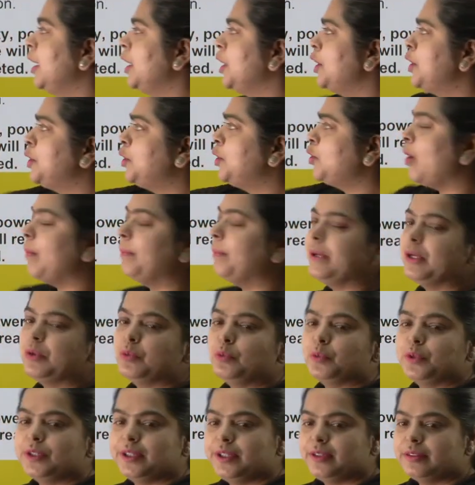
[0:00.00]
Topic
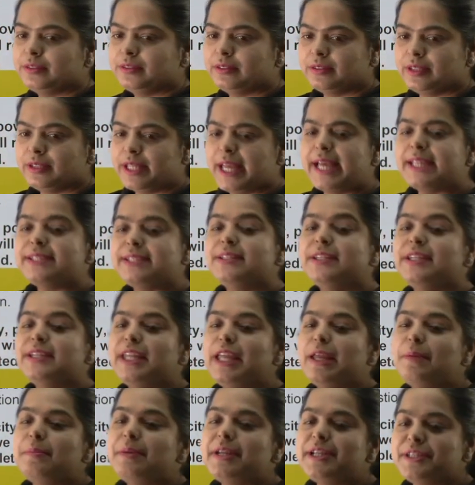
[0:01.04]
word, as the
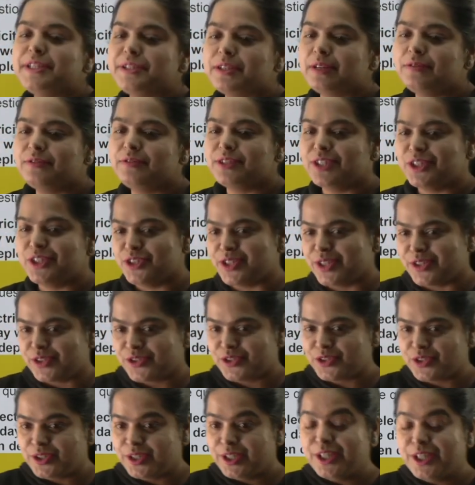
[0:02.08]
name itself
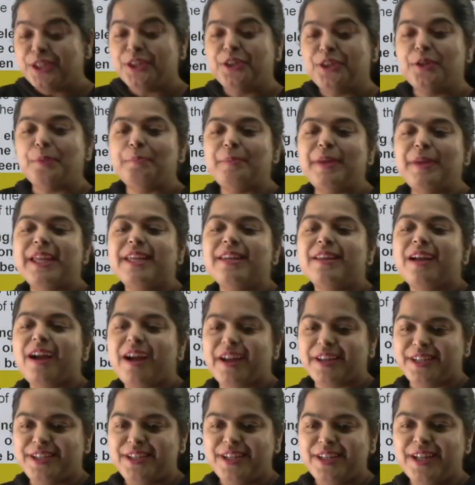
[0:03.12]
suggests, the main
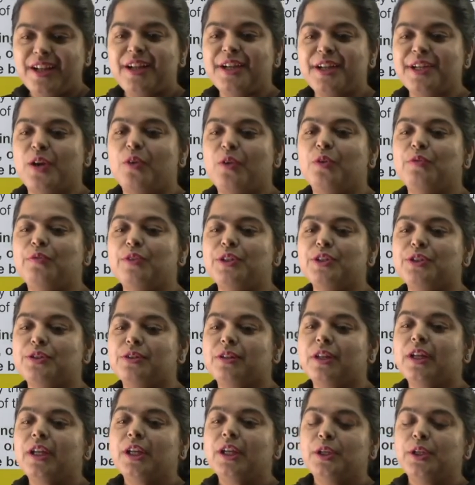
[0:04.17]
idea around which
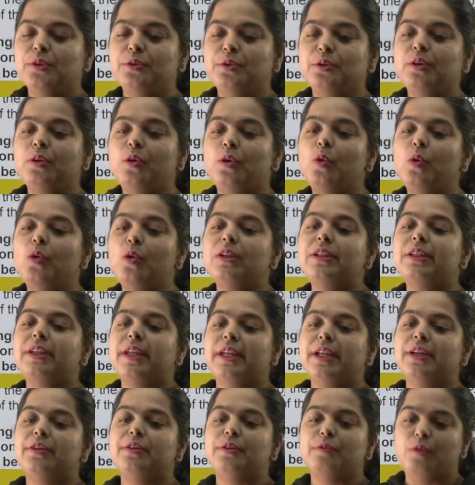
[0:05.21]
whole
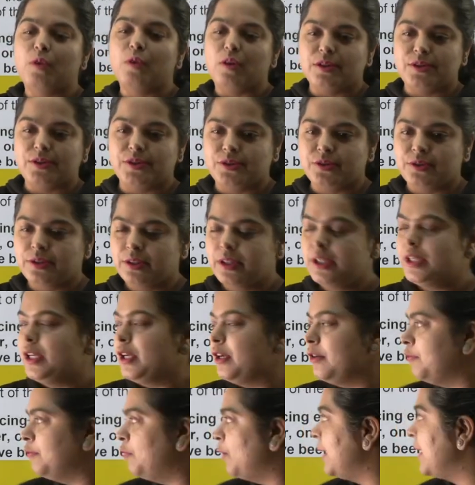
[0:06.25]
thing revolves.
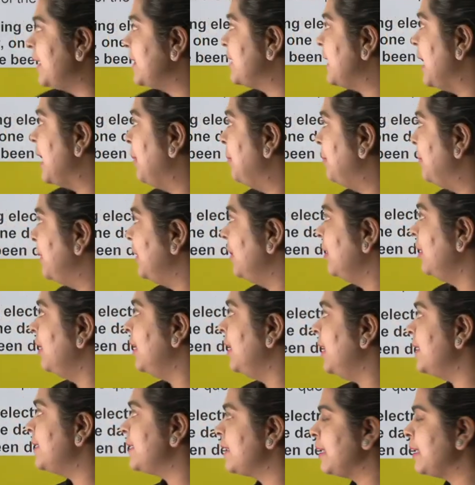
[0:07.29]
For example,
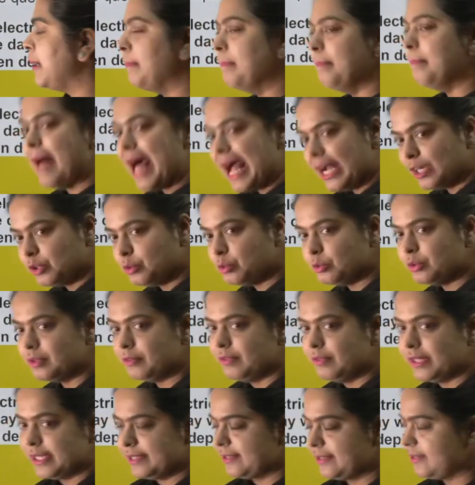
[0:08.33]
let's come back to the
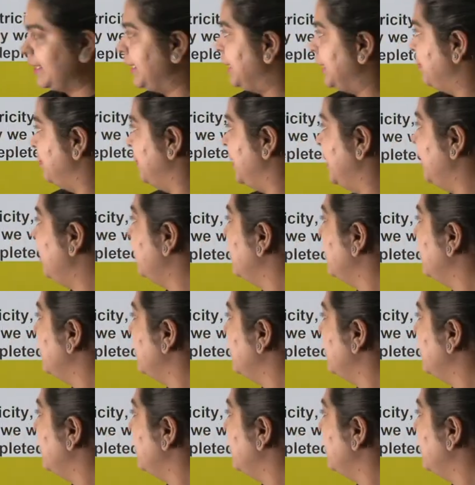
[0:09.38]
very statement